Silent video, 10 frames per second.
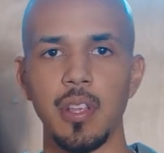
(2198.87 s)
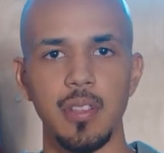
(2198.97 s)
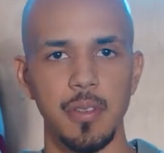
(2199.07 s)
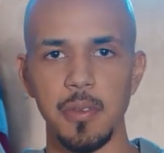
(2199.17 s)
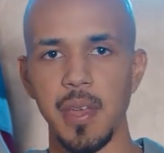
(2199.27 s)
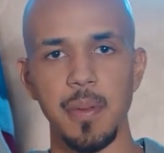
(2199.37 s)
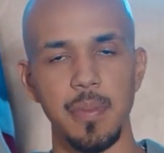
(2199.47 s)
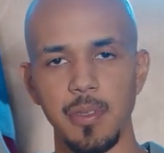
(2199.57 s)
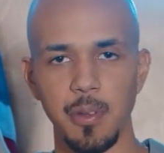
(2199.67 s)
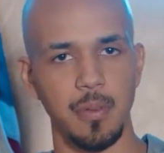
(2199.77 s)
So you know
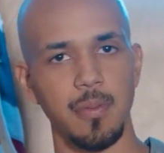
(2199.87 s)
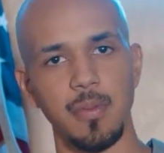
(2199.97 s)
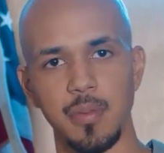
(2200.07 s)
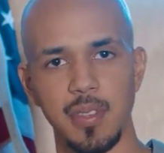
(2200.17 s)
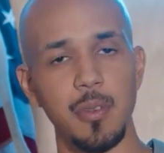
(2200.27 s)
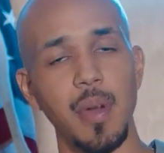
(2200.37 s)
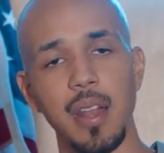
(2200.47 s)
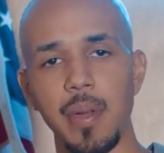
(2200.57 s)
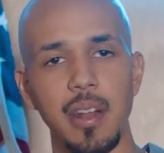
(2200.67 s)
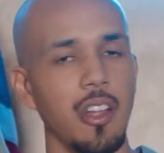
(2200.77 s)
what I'm saying? You might
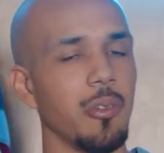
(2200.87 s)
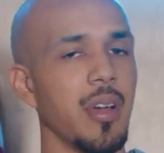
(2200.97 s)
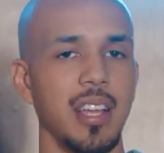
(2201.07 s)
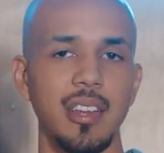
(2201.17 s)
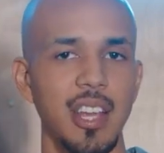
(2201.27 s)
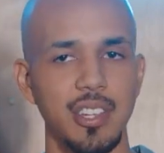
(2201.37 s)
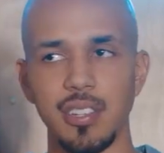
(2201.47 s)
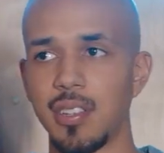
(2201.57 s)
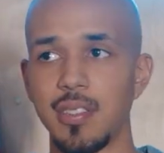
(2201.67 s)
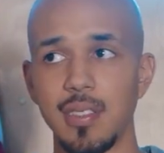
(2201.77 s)
have made all the right
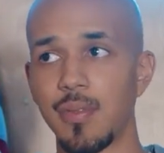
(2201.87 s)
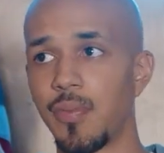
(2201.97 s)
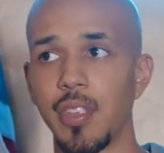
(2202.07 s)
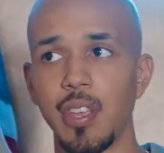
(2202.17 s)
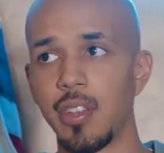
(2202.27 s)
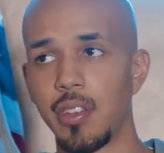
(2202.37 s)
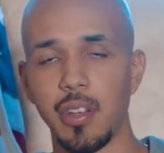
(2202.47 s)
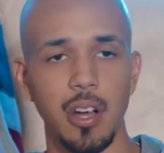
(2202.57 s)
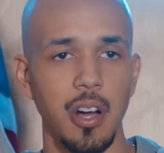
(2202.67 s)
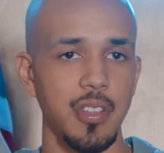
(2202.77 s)
connections and
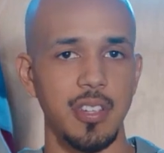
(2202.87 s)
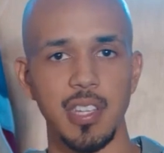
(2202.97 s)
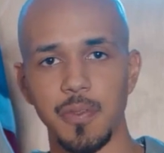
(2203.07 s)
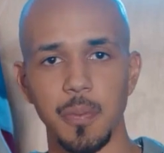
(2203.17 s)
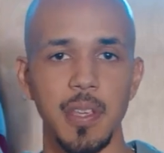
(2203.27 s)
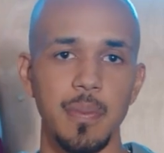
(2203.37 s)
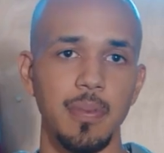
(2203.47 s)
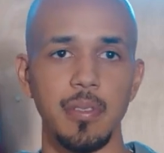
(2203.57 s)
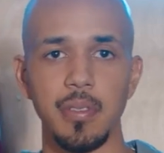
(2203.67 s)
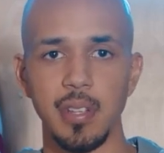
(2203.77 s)
done all this shit for
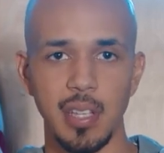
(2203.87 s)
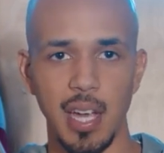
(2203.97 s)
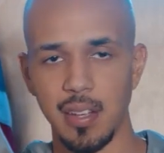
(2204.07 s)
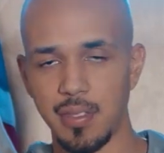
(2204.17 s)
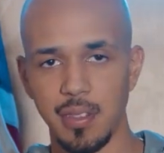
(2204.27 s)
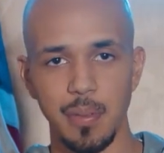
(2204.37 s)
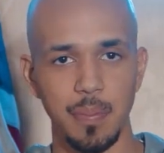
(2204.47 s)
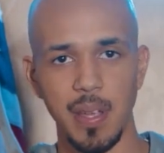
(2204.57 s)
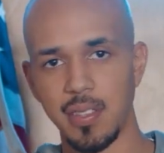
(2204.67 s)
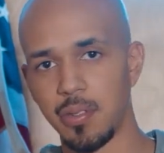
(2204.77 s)
people and gotten to the
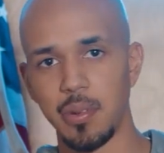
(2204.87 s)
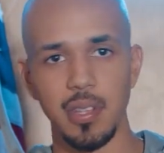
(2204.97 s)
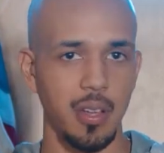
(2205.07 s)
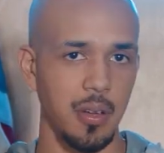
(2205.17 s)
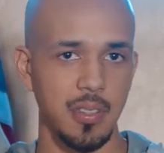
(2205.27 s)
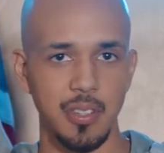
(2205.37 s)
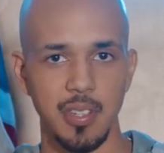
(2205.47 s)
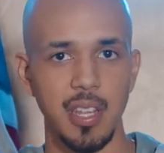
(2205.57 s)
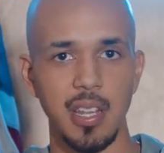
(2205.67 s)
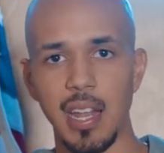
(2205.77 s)
best studios and
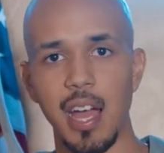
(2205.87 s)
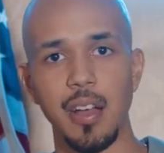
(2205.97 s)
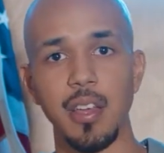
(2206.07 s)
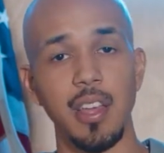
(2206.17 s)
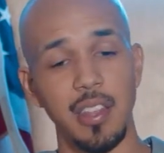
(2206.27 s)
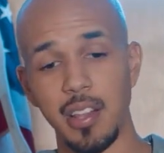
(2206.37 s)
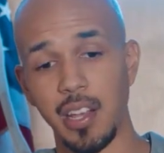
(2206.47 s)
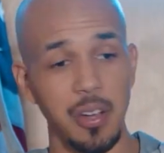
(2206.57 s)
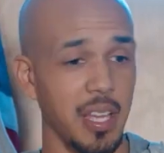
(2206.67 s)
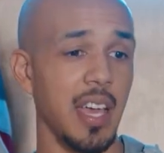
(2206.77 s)
shit. And now they're
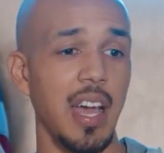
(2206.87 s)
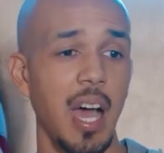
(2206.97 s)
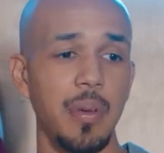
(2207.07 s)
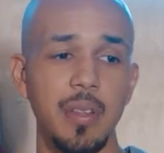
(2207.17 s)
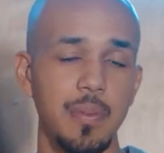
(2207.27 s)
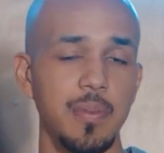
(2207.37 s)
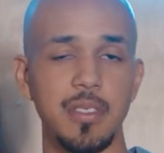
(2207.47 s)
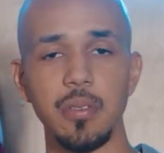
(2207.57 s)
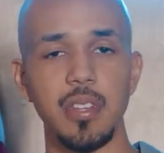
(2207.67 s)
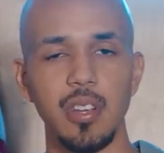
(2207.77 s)
like, okay, hop in the
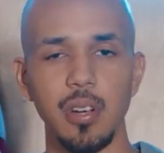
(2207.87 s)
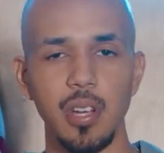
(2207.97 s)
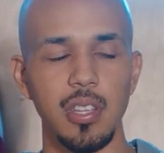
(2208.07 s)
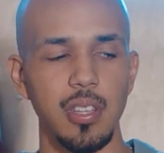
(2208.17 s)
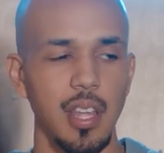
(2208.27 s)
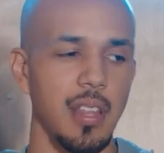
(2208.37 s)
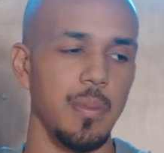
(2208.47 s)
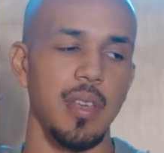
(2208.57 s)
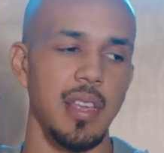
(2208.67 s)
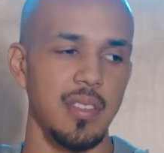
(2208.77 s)
studio
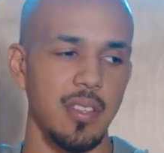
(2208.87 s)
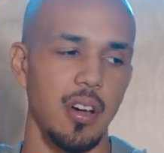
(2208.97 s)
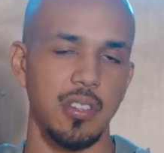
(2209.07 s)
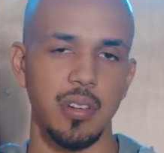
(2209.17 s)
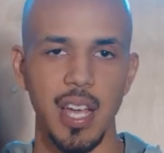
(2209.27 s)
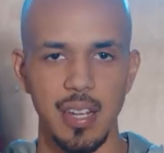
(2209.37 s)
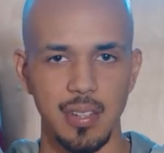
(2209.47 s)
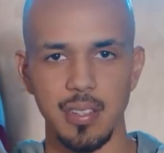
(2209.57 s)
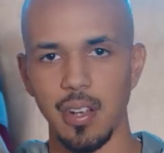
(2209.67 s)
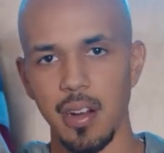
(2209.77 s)
and your song trash
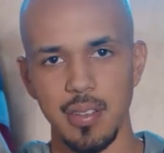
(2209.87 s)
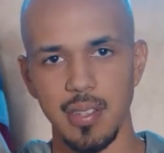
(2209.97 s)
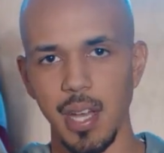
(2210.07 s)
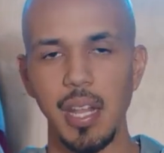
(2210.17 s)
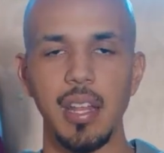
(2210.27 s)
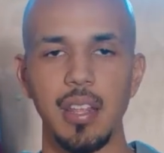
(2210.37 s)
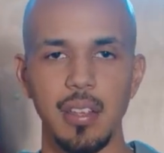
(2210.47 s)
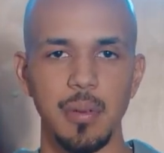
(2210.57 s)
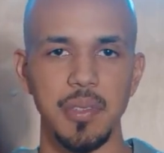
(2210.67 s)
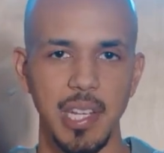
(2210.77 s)
because your heart's not in it. You
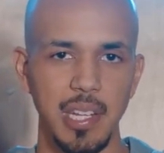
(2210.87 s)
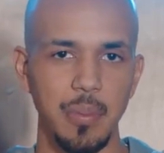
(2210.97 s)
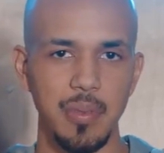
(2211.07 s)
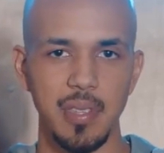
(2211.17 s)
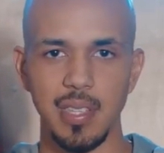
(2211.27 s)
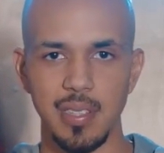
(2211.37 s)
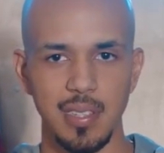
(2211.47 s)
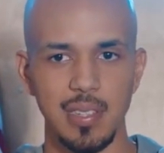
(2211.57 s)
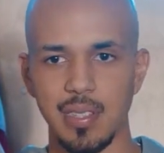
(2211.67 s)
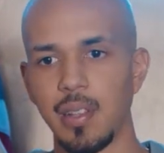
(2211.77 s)
know what I'm saying? The music is
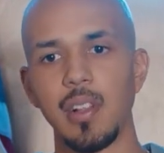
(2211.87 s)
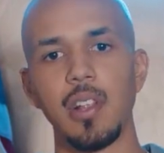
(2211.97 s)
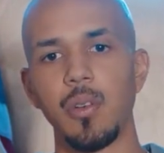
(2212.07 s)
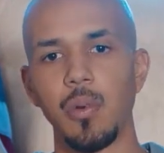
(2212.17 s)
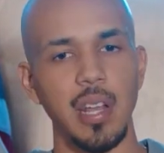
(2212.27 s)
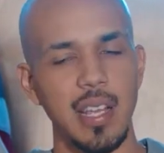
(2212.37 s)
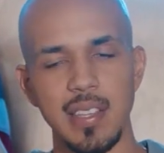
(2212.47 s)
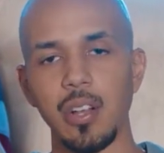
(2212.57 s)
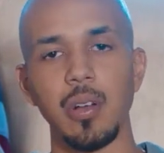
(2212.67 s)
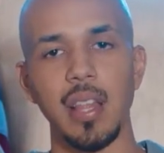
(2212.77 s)
just, well, that's
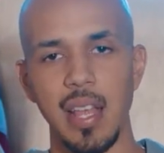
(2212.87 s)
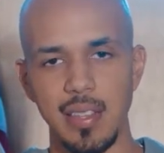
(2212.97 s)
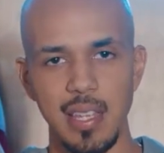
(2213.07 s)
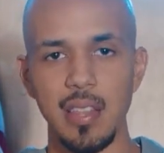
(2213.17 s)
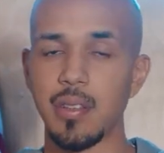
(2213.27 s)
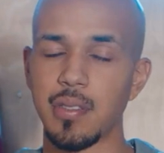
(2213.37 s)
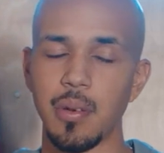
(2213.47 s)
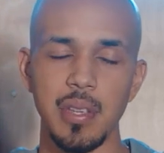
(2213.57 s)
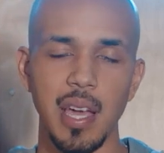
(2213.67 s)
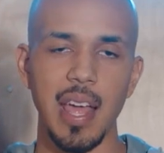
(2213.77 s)
not gonna last either.
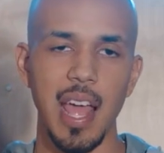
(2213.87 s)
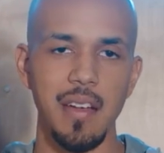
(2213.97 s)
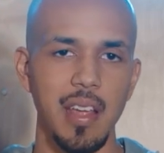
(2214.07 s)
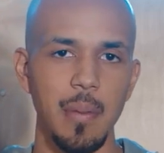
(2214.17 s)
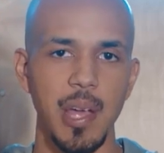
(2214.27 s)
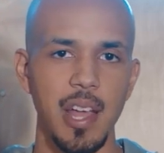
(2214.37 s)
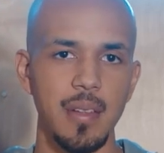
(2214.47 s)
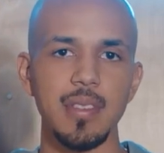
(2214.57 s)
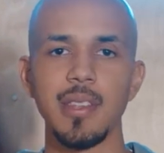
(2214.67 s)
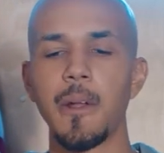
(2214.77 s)
So you gotta have that
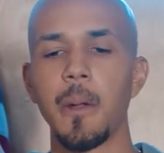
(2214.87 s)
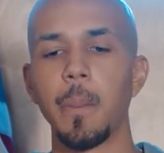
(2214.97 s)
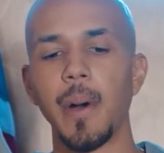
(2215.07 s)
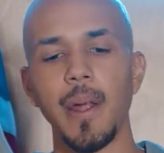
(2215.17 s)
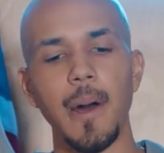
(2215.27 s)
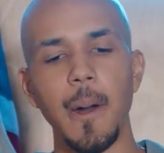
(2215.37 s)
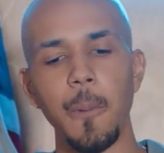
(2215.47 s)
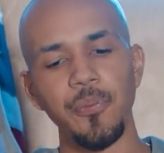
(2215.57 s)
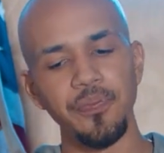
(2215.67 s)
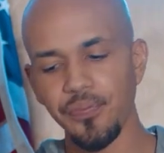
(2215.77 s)
balance. But